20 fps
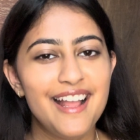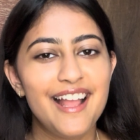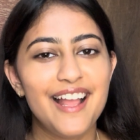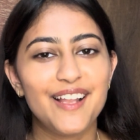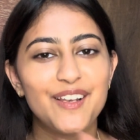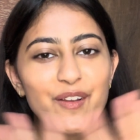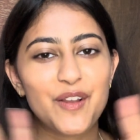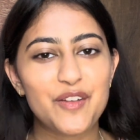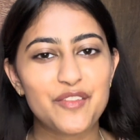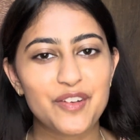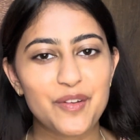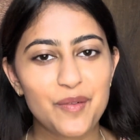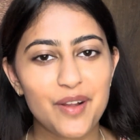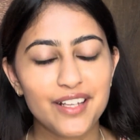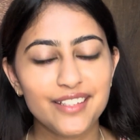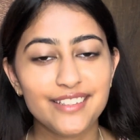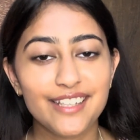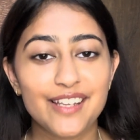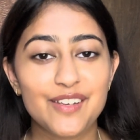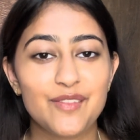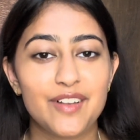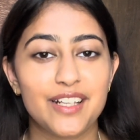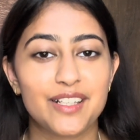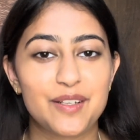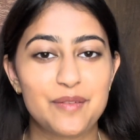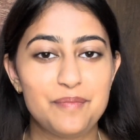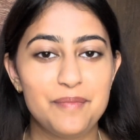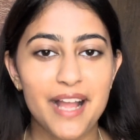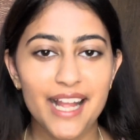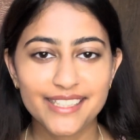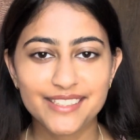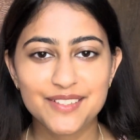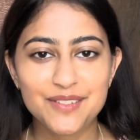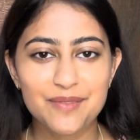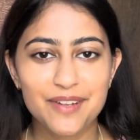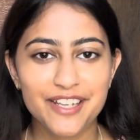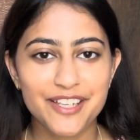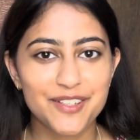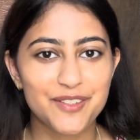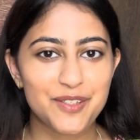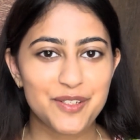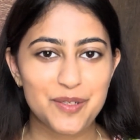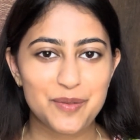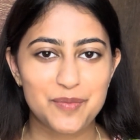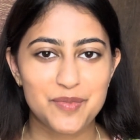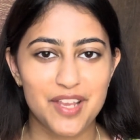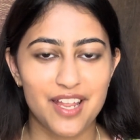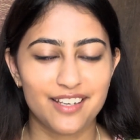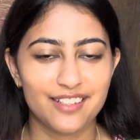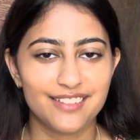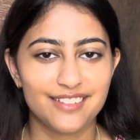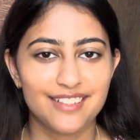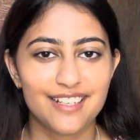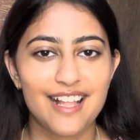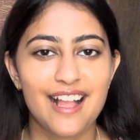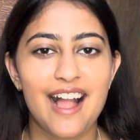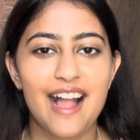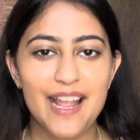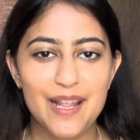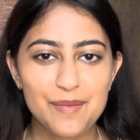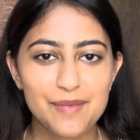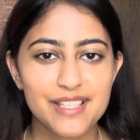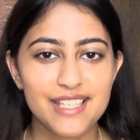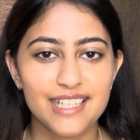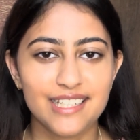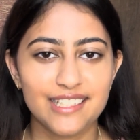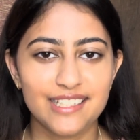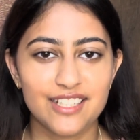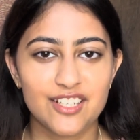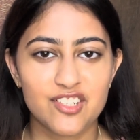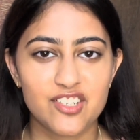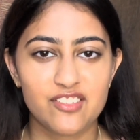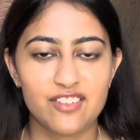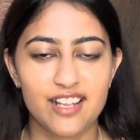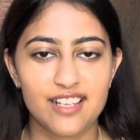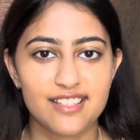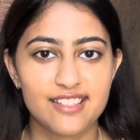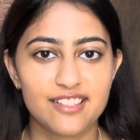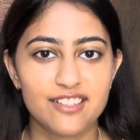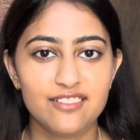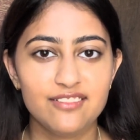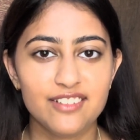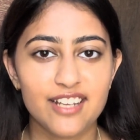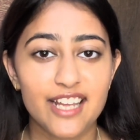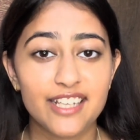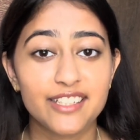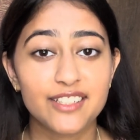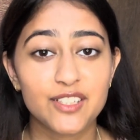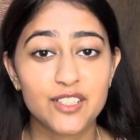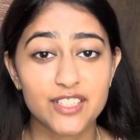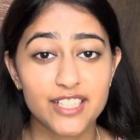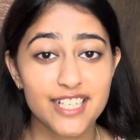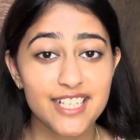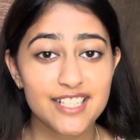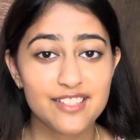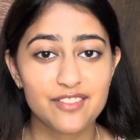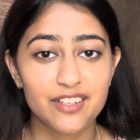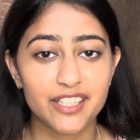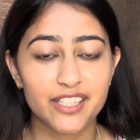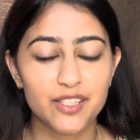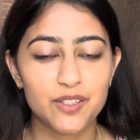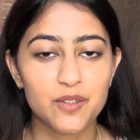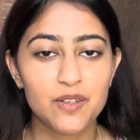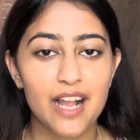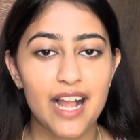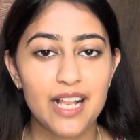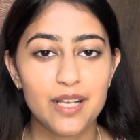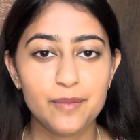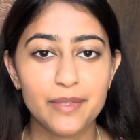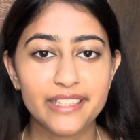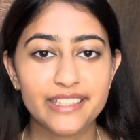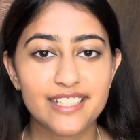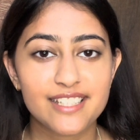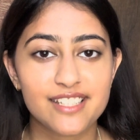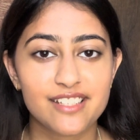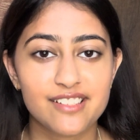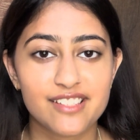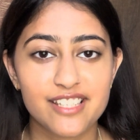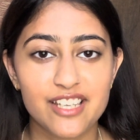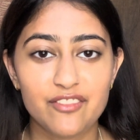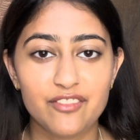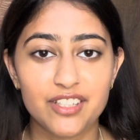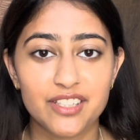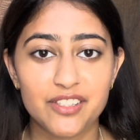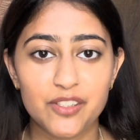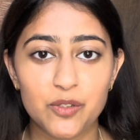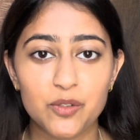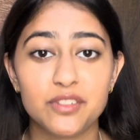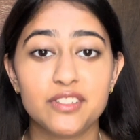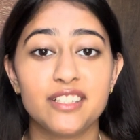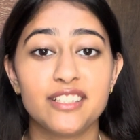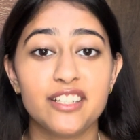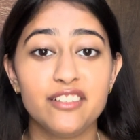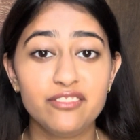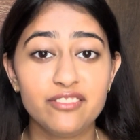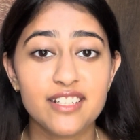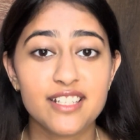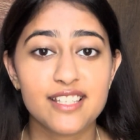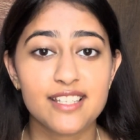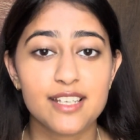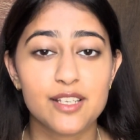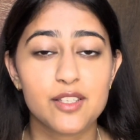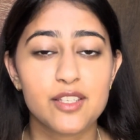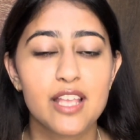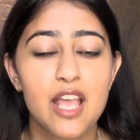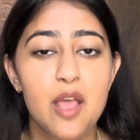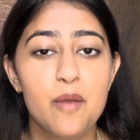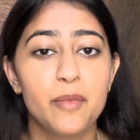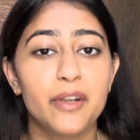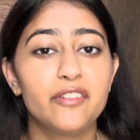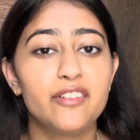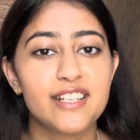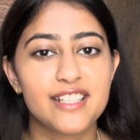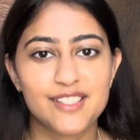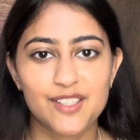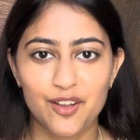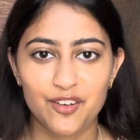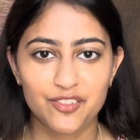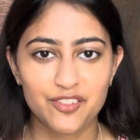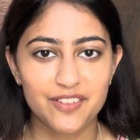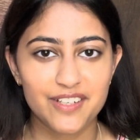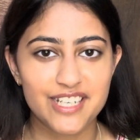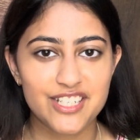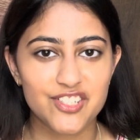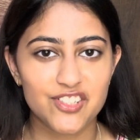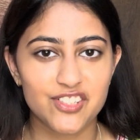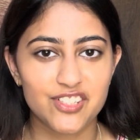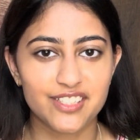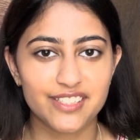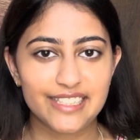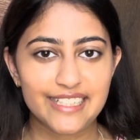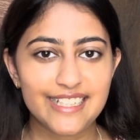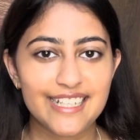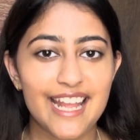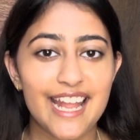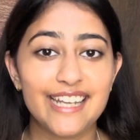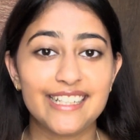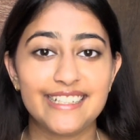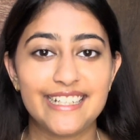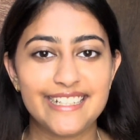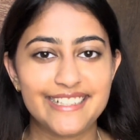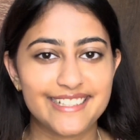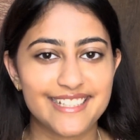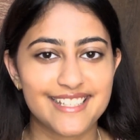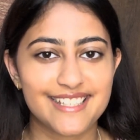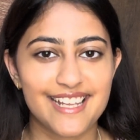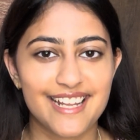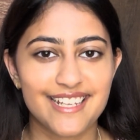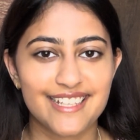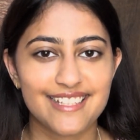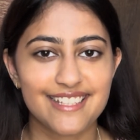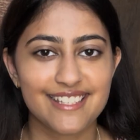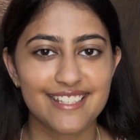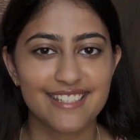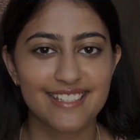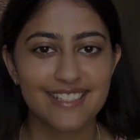Hello everyone and welcome back to my YouTube channel. I'm Selena Shrastav and in today's video, I'll be discussing with you the differences between software engineering and data science.